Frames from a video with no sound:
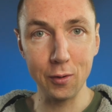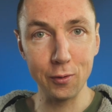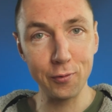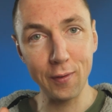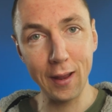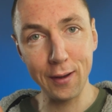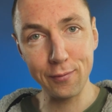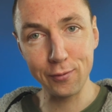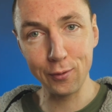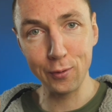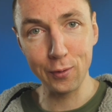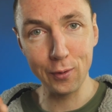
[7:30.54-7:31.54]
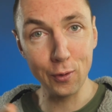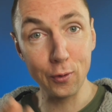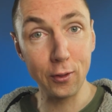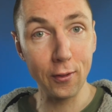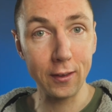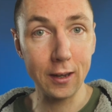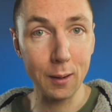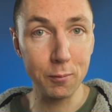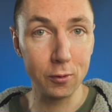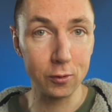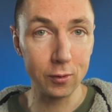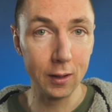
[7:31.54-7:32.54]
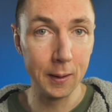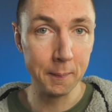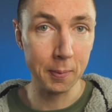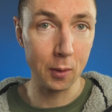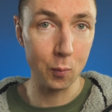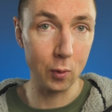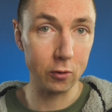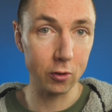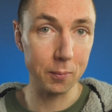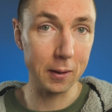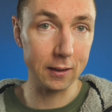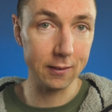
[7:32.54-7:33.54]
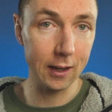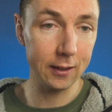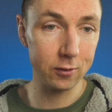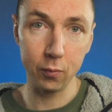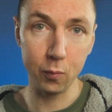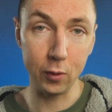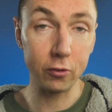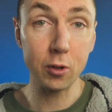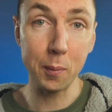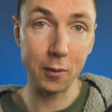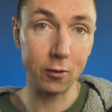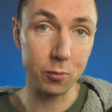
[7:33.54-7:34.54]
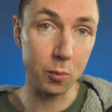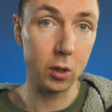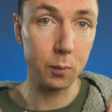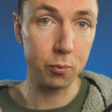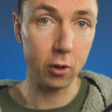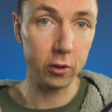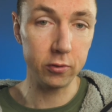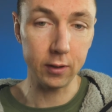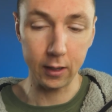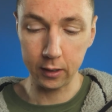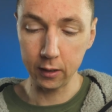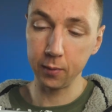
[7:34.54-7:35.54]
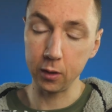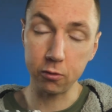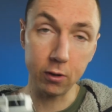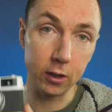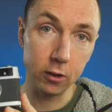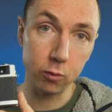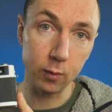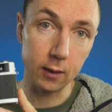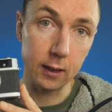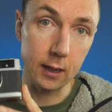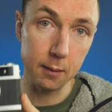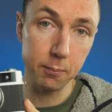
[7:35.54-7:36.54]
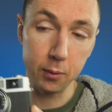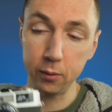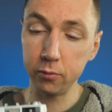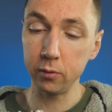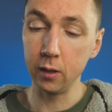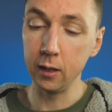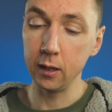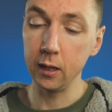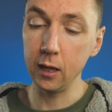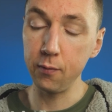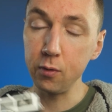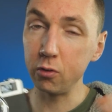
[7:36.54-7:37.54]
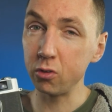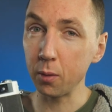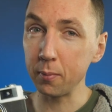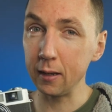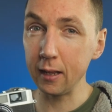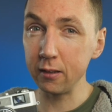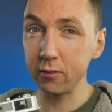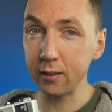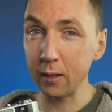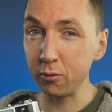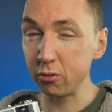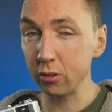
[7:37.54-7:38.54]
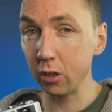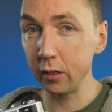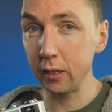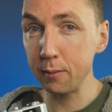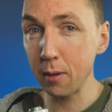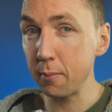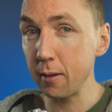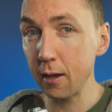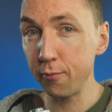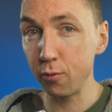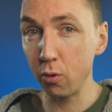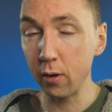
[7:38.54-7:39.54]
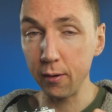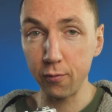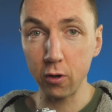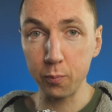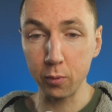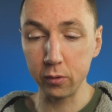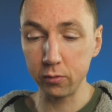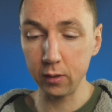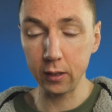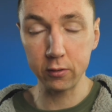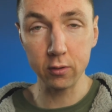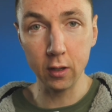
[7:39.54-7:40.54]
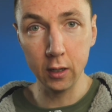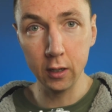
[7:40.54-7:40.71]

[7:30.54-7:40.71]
unfair for all the other cameras which I may test, which come with a smaller price tag. The great news with the Olympus, if you stop the lens down slightly, maybe f4, f5.6,